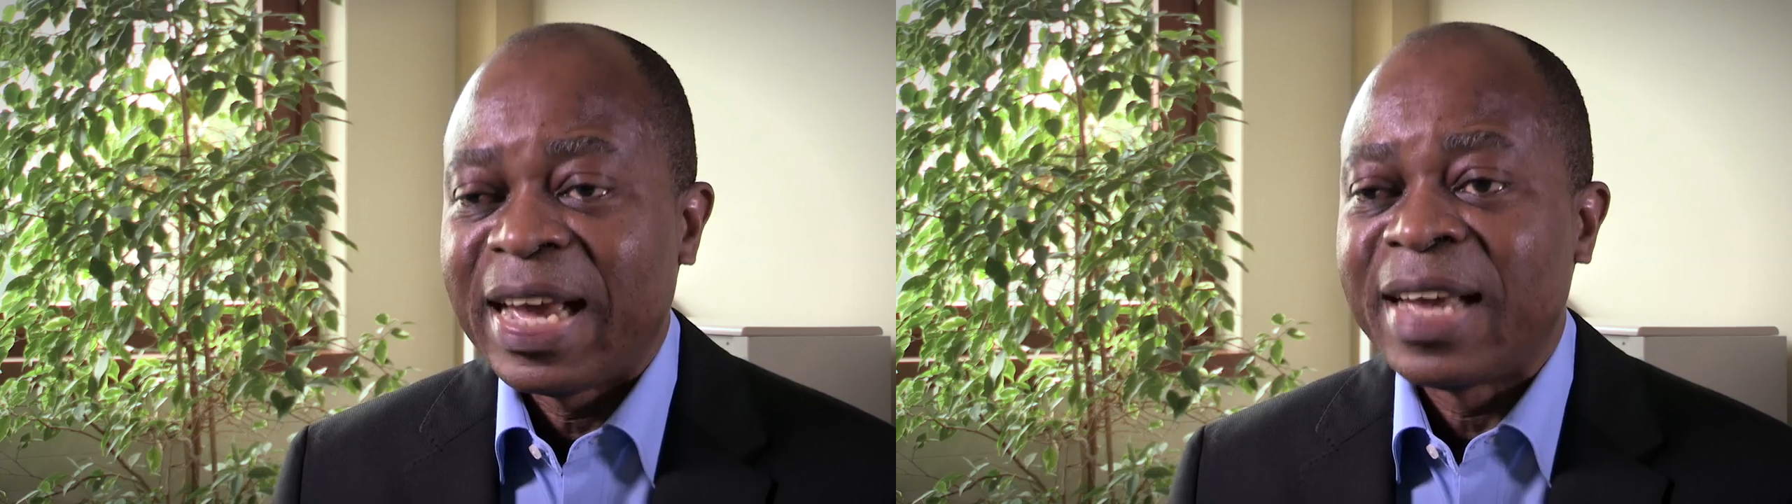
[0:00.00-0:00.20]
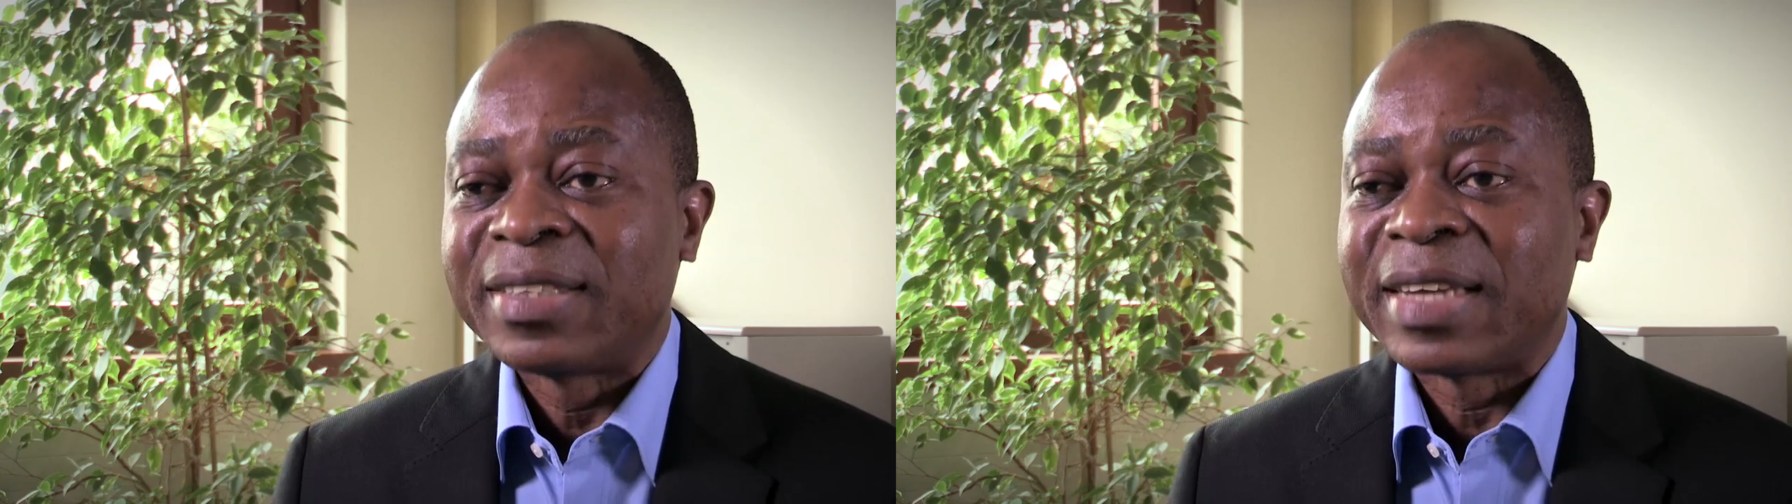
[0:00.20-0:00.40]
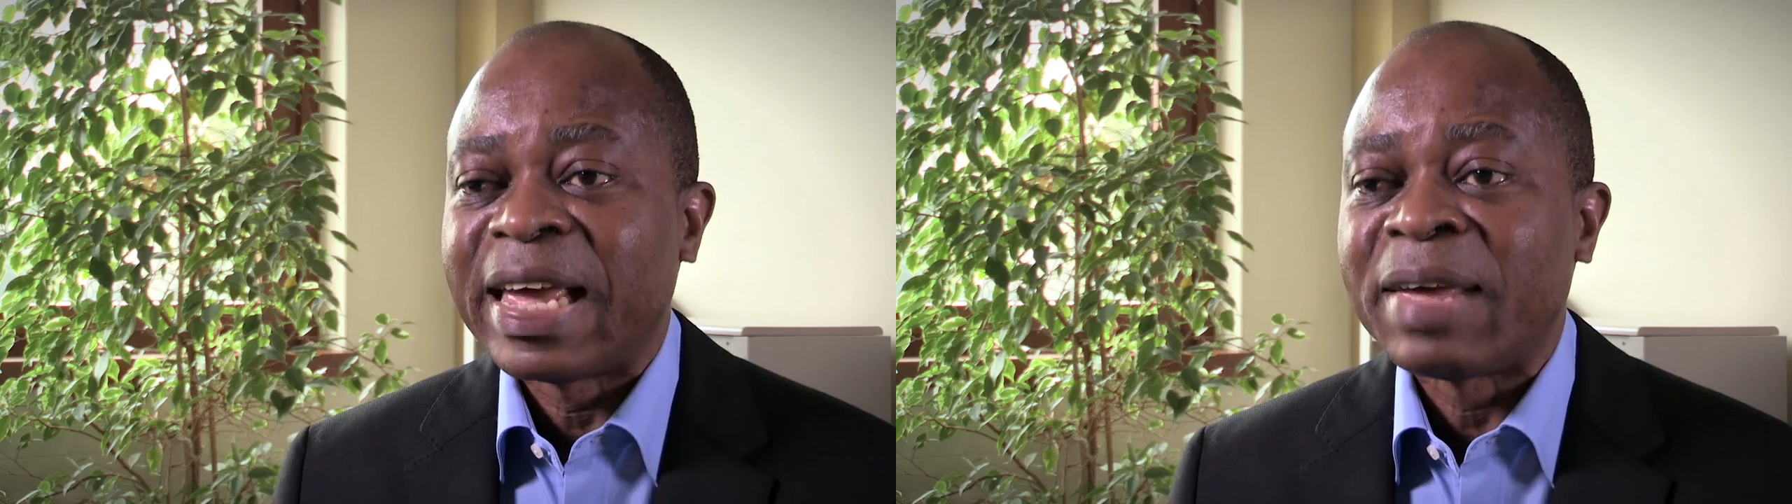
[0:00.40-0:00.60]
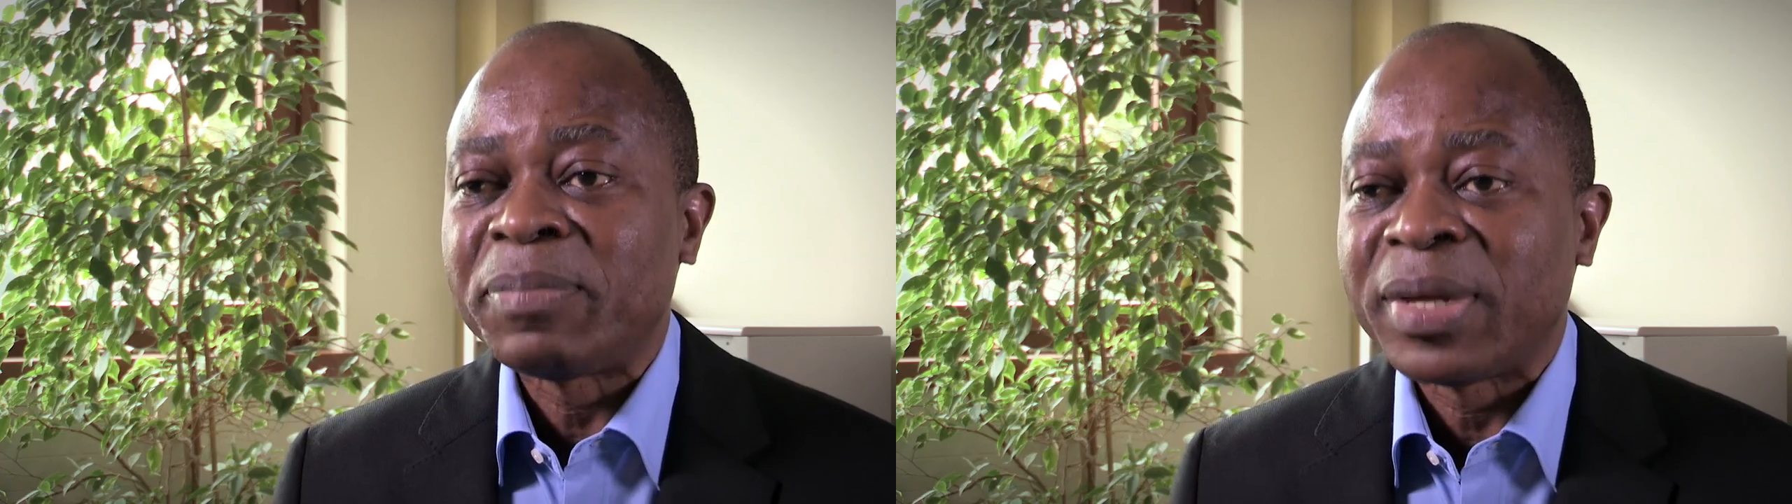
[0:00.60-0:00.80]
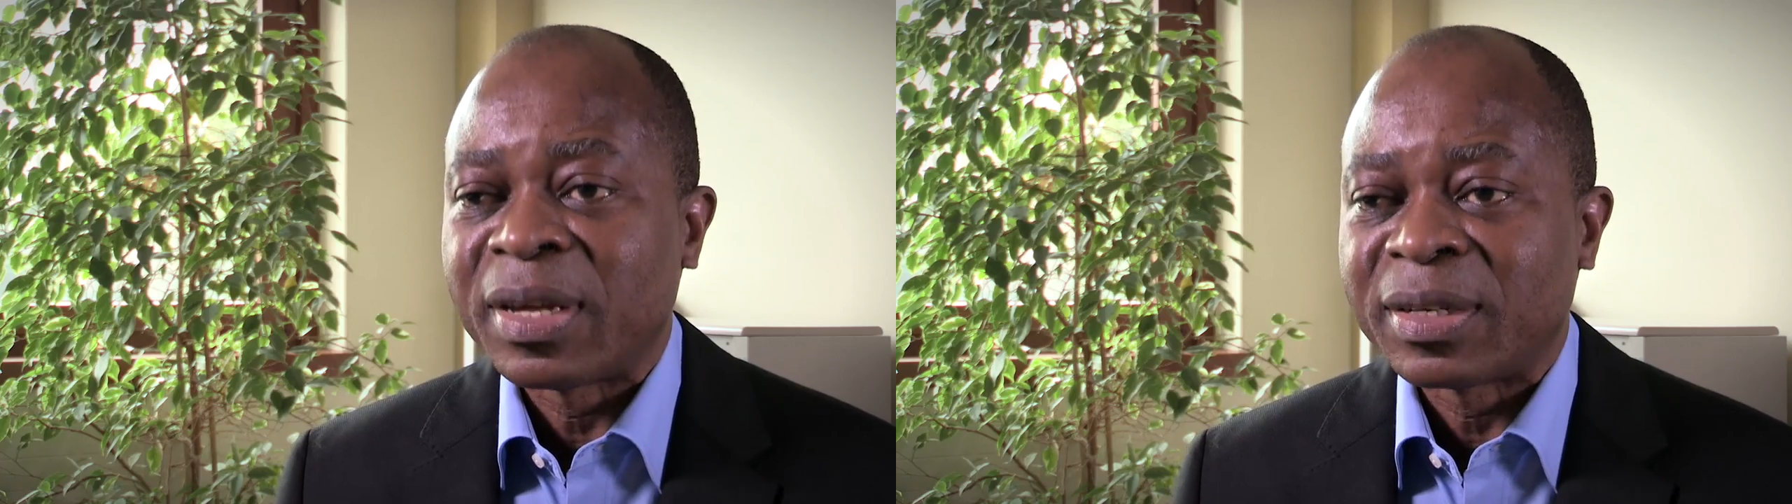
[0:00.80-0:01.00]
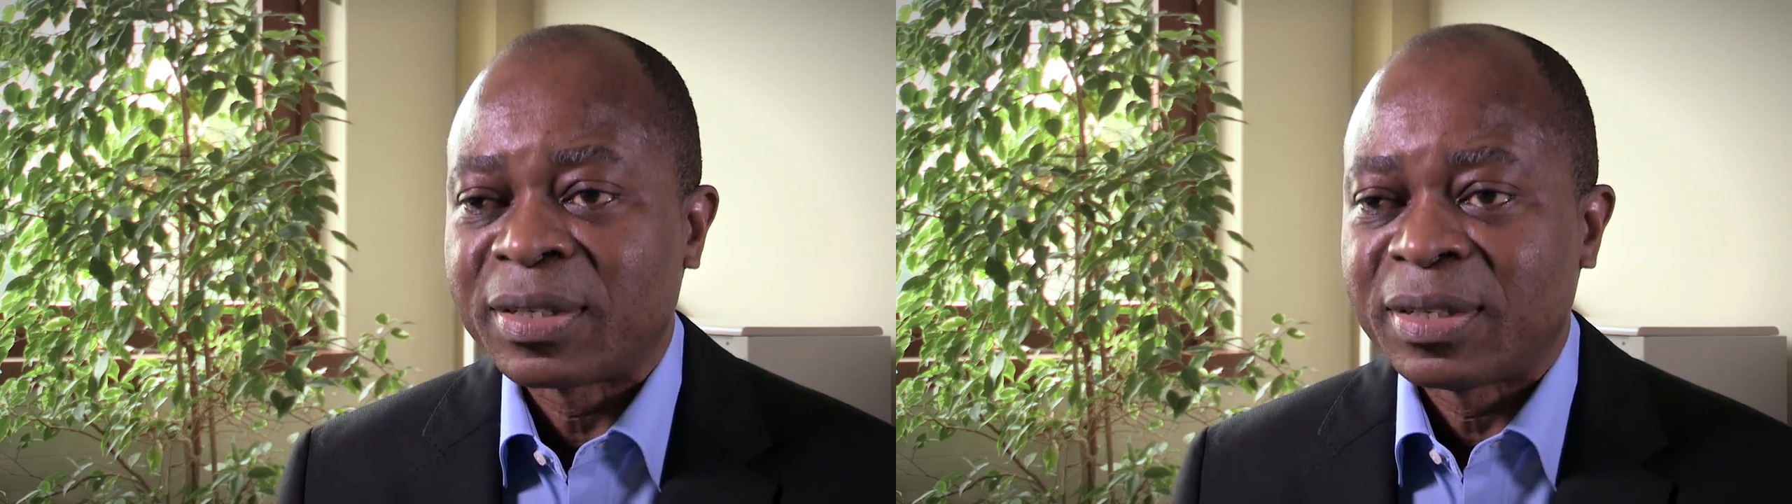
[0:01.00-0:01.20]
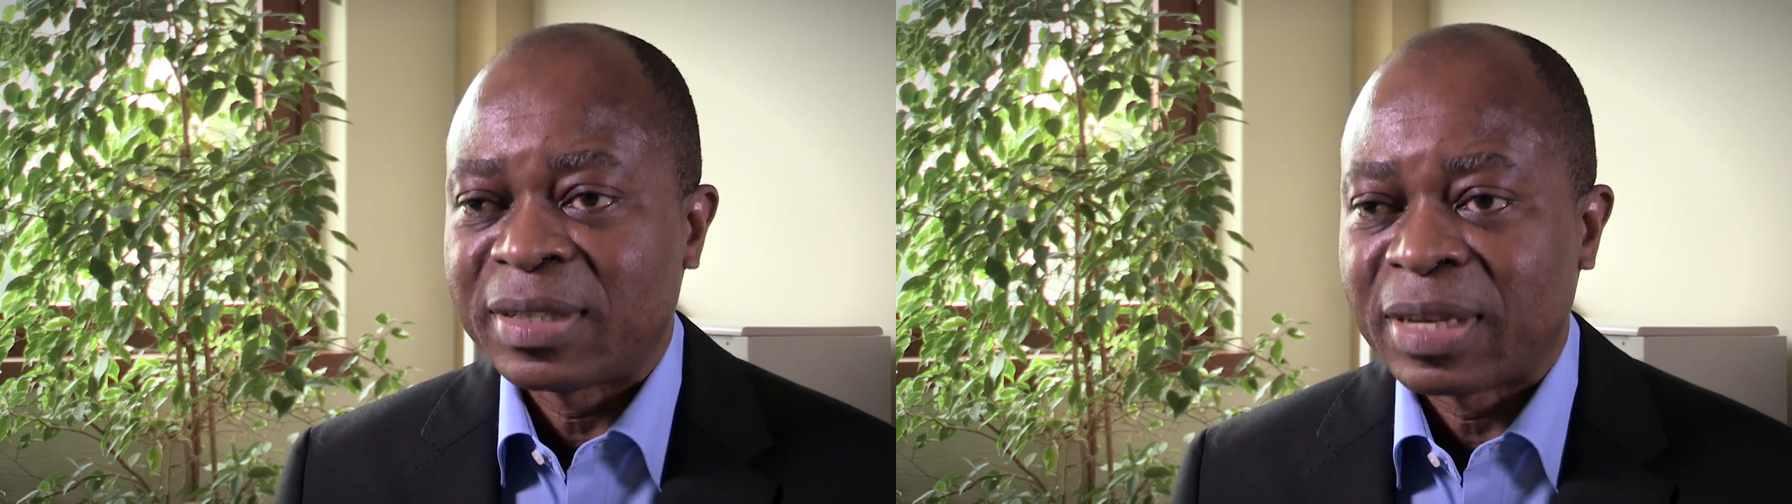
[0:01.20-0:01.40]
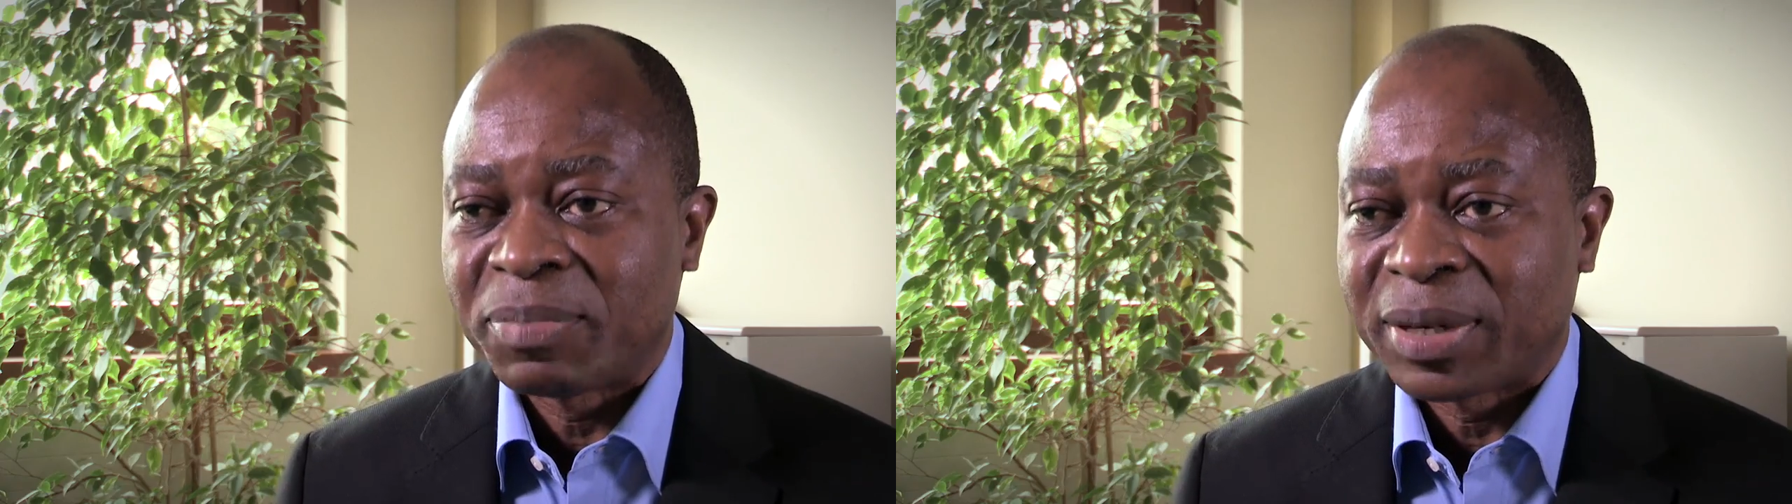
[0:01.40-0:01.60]
at ambient
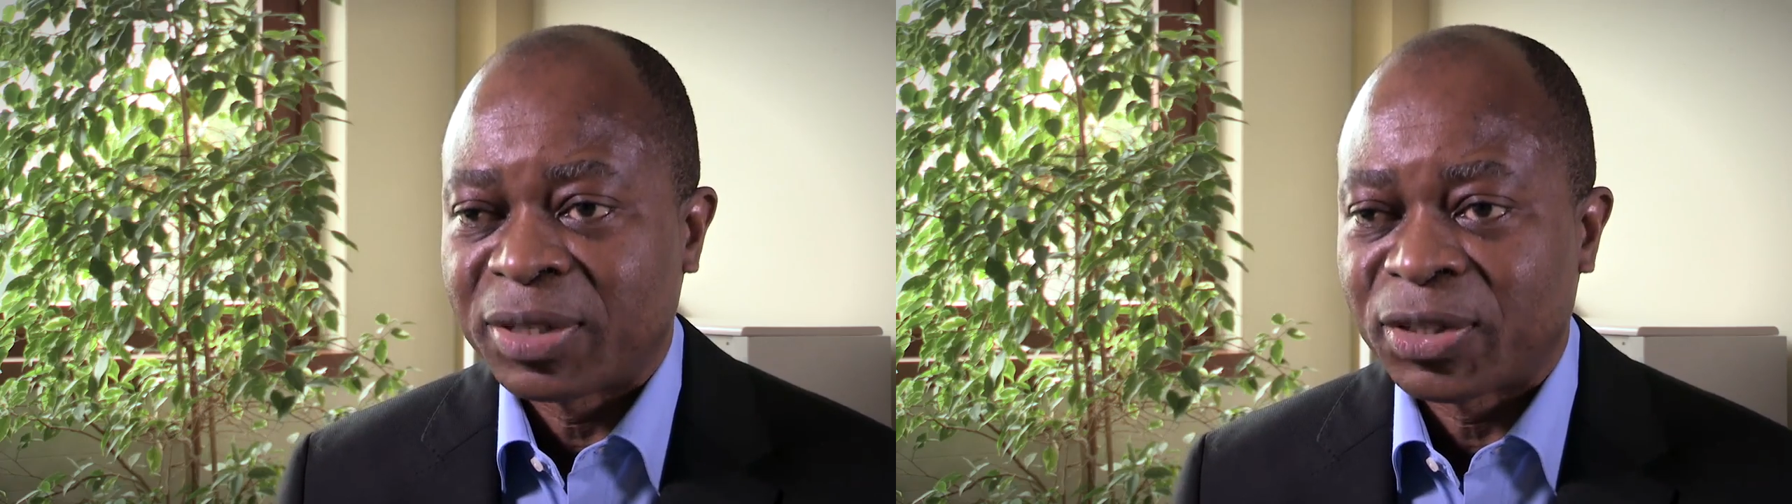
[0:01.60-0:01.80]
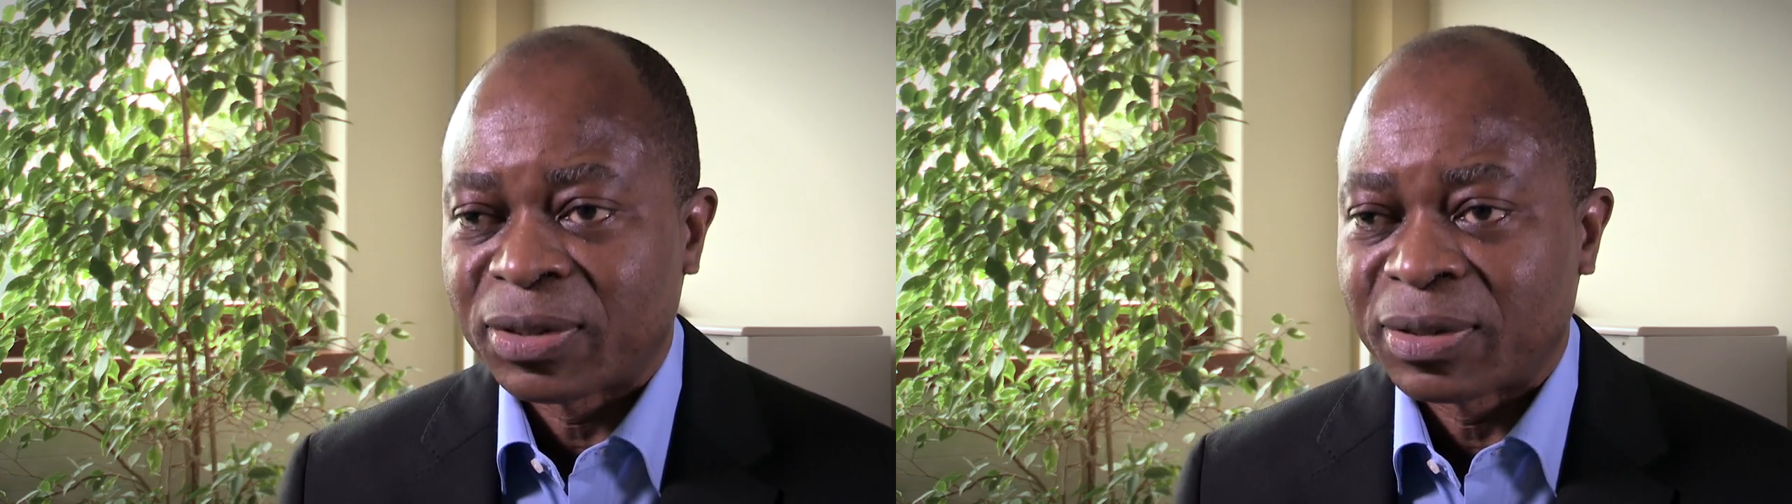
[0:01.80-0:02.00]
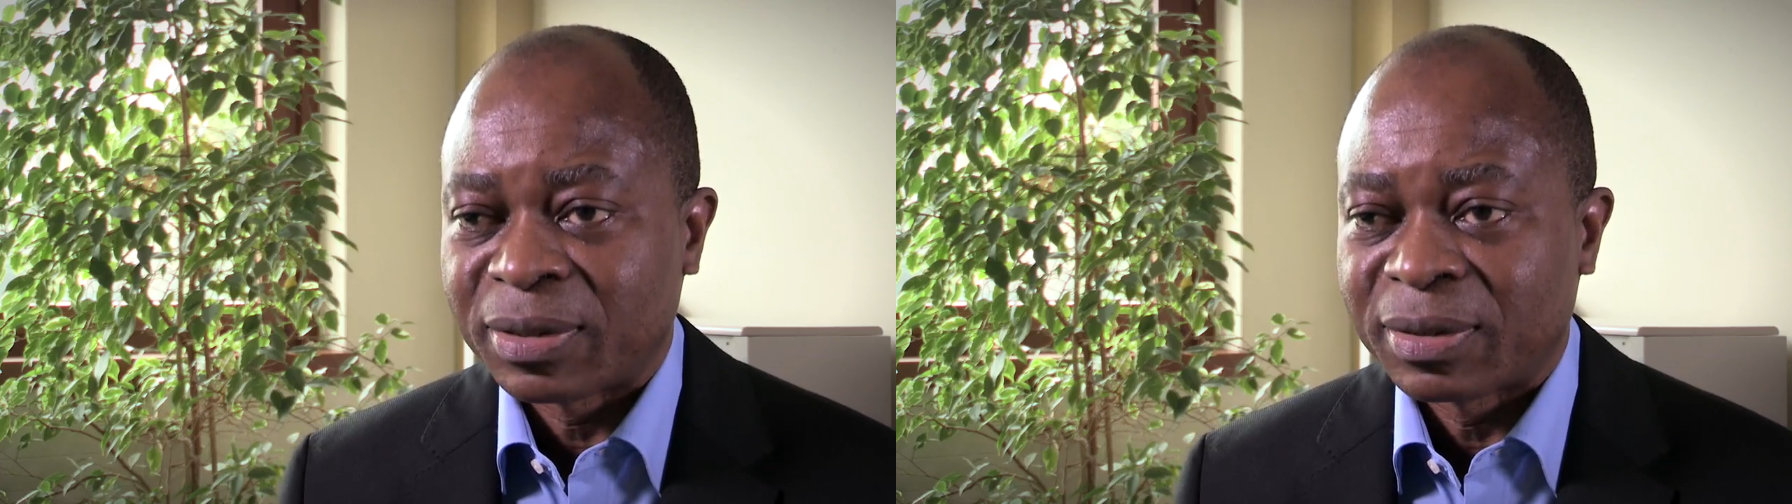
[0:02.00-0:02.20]
temperature.